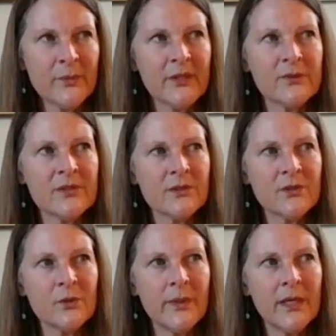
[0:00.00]
but it was
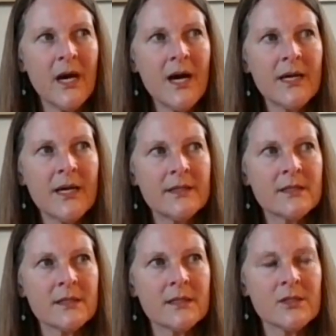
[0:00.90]
also
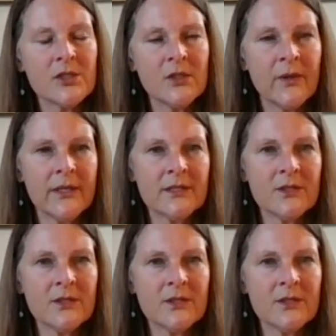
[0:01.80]
because she wanted